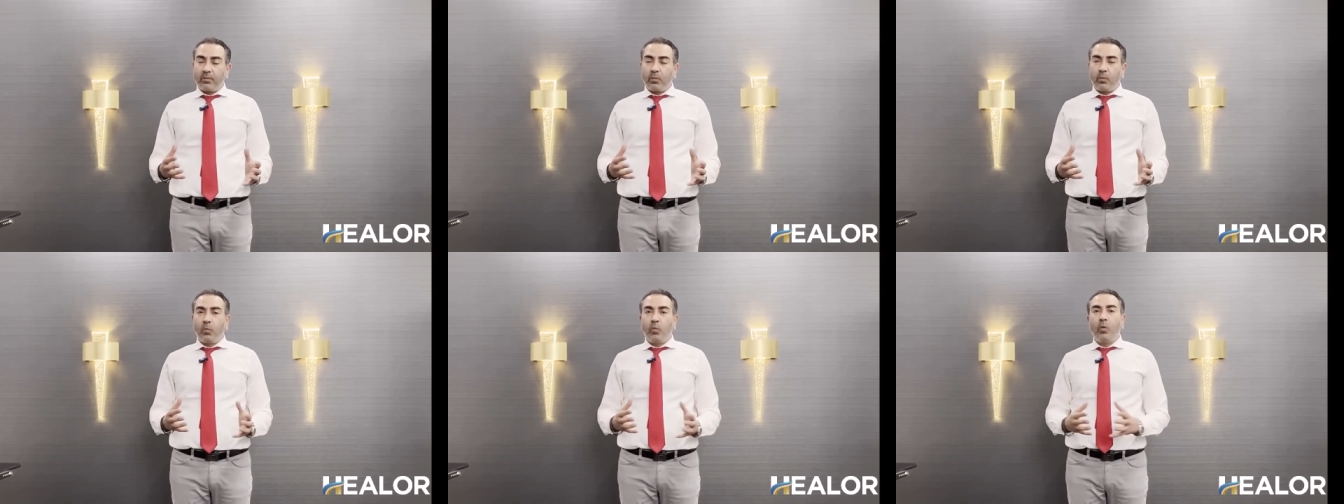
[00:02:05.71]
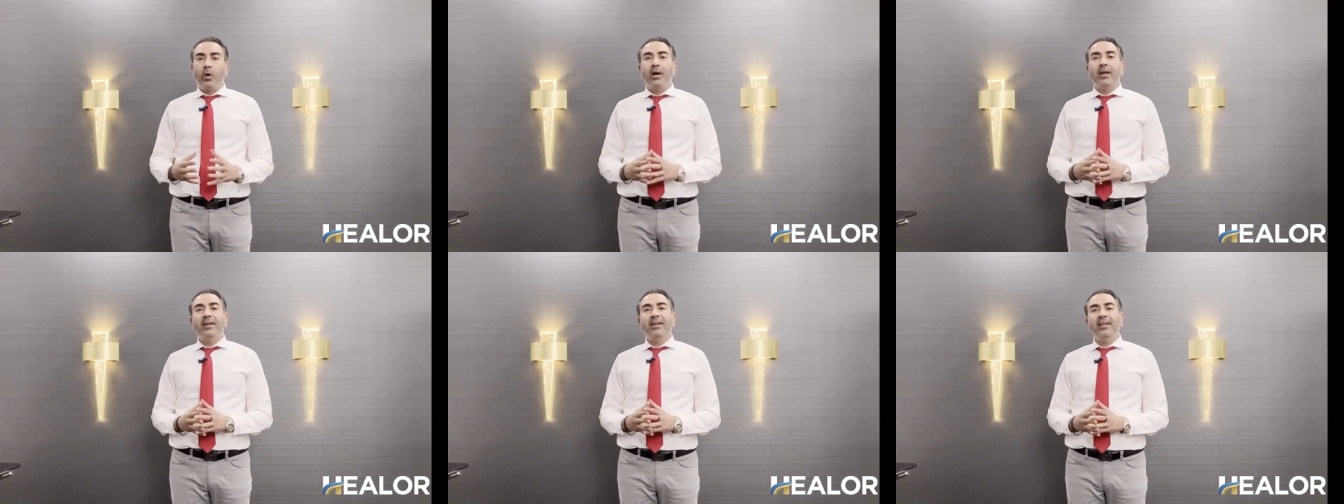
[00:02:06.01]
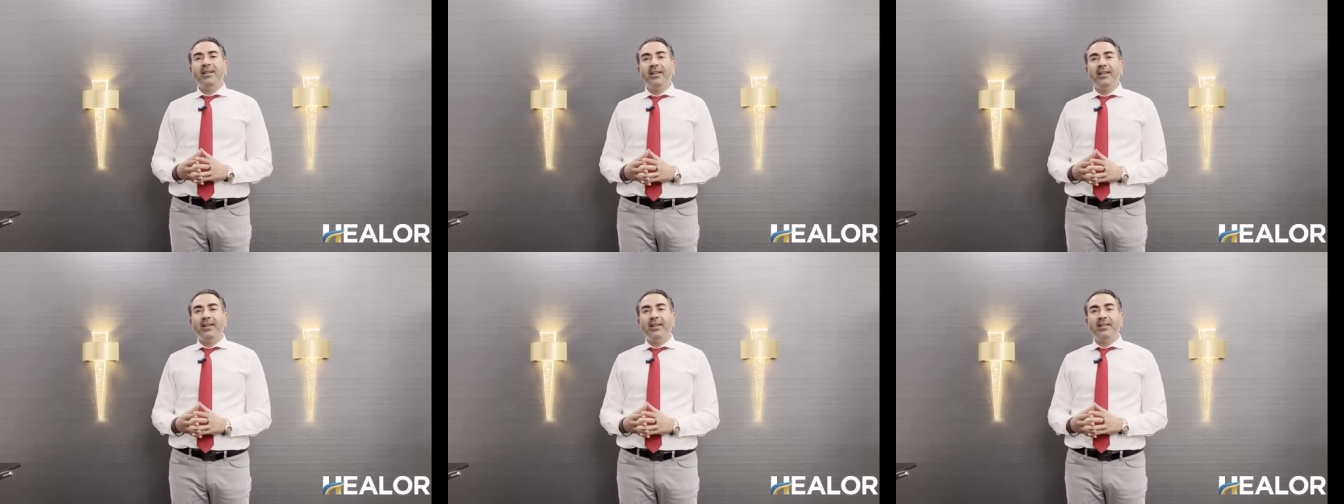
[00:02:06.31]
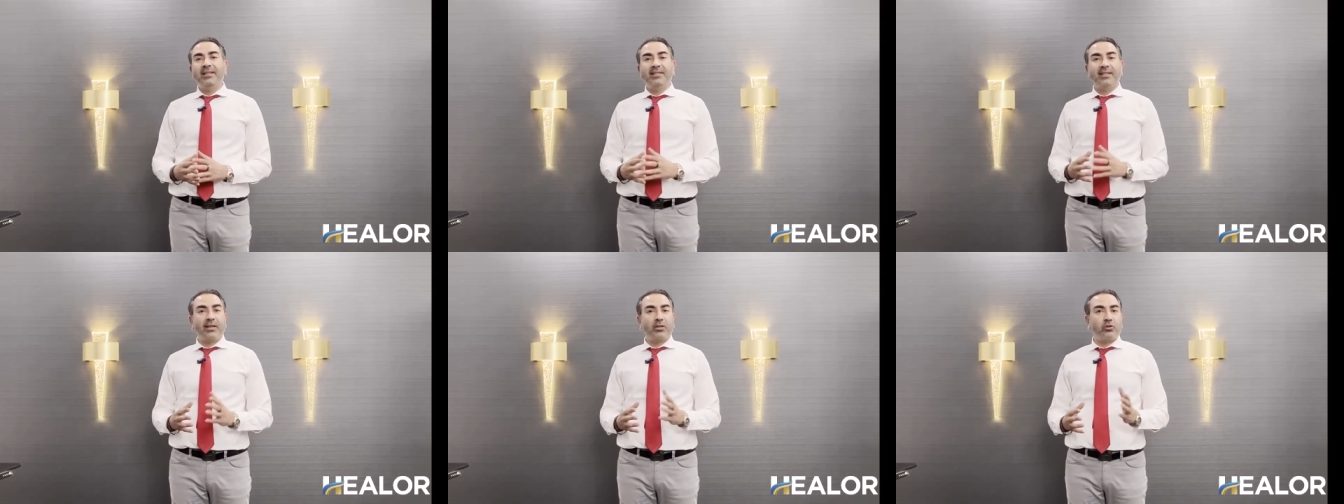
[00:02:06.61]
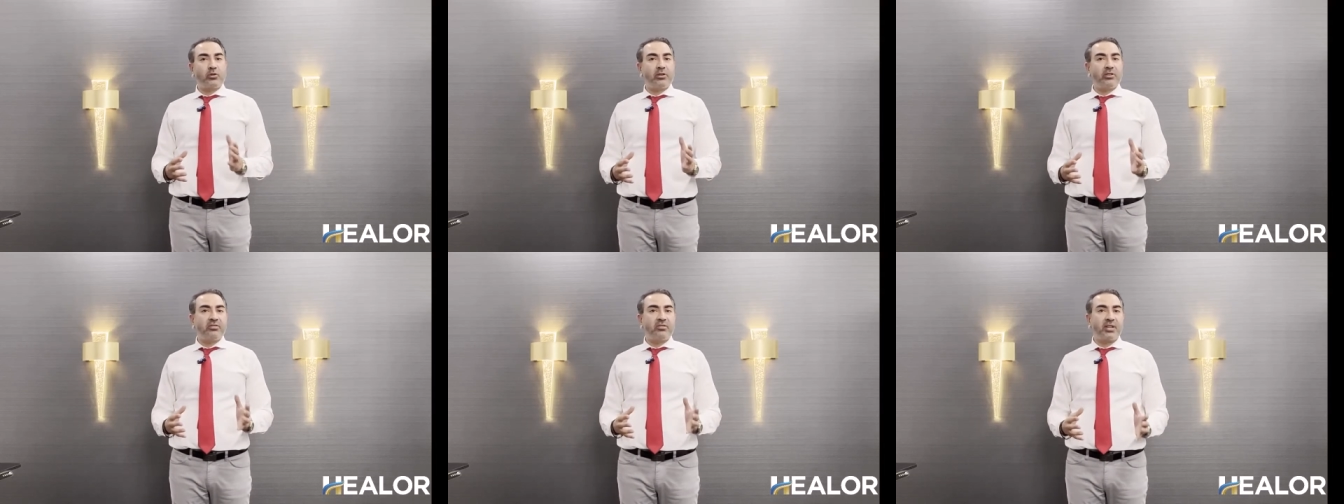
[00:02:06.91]
One is
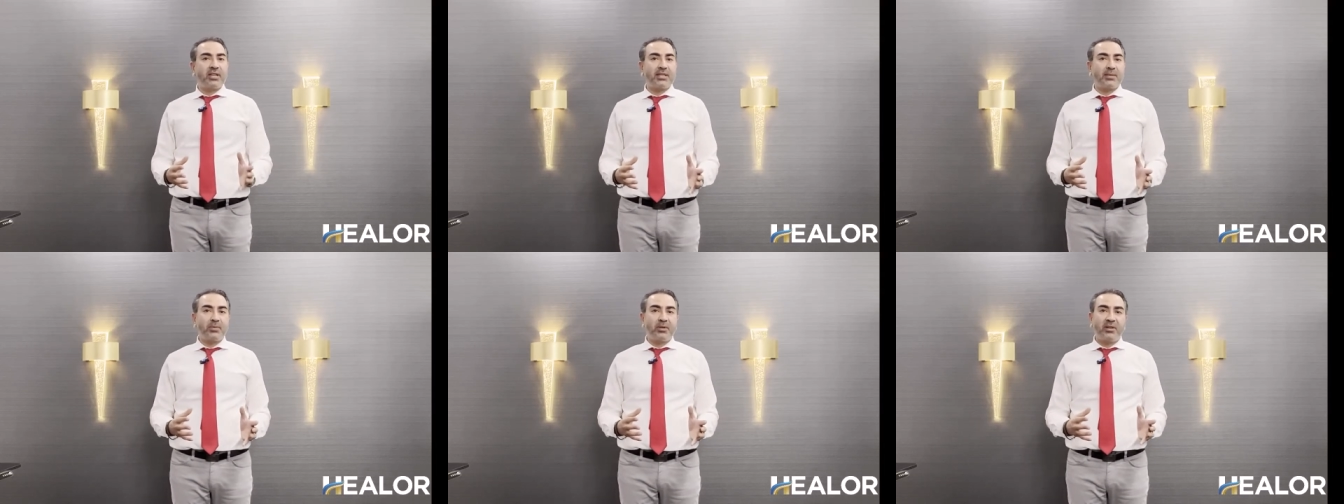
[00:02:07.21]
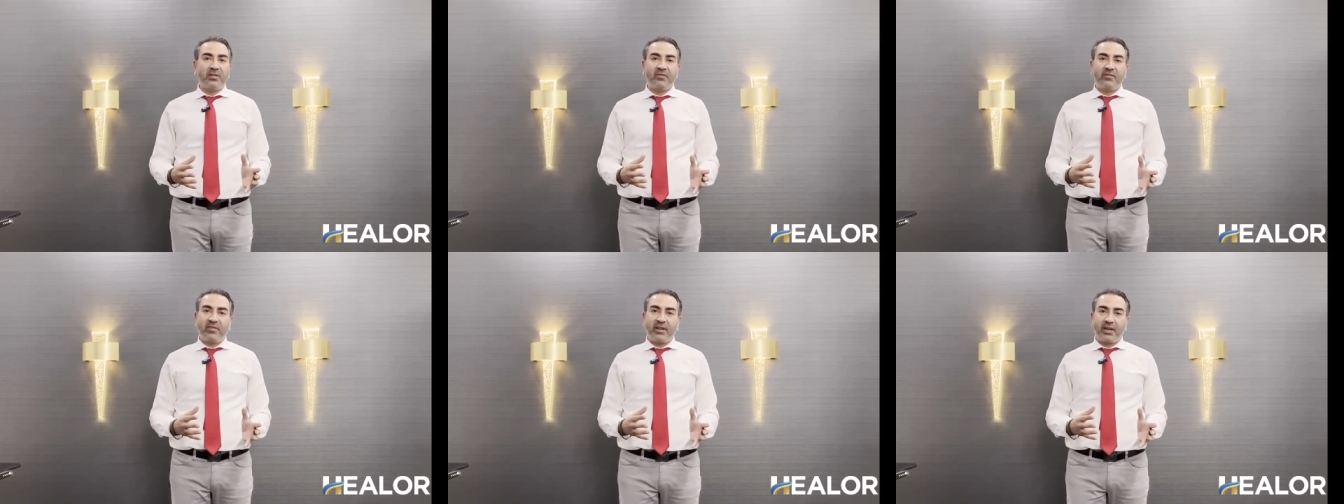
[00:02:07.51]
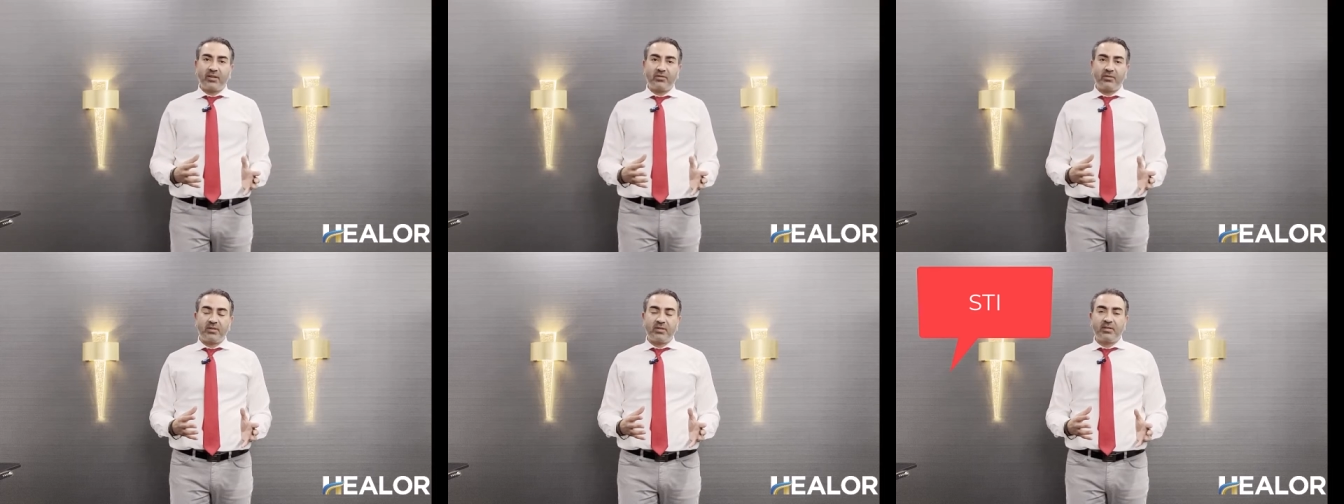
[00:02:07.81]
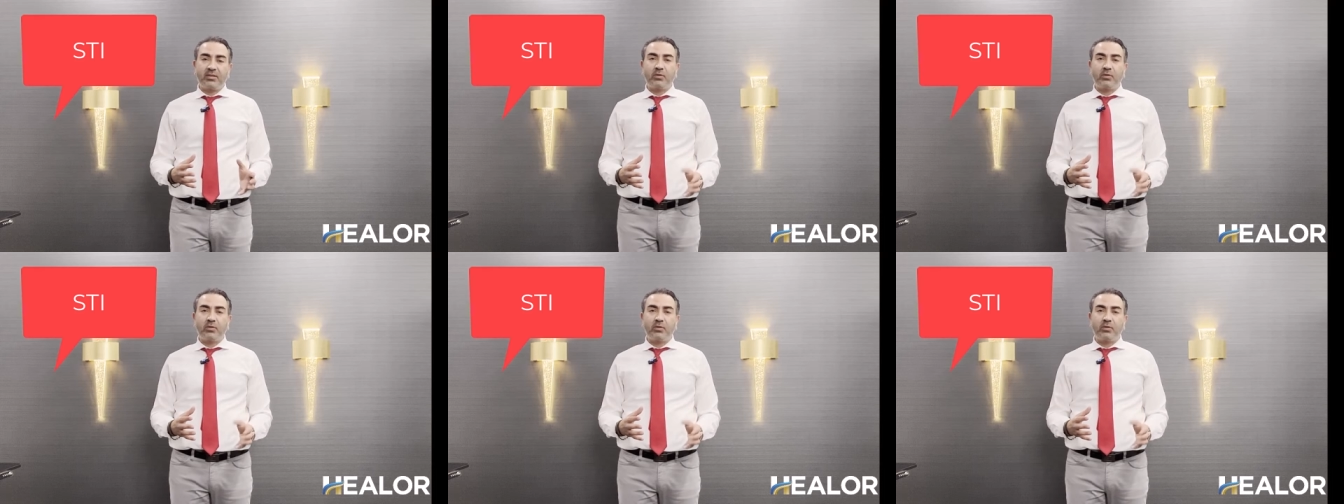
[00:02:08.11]
sexually transmitted infections.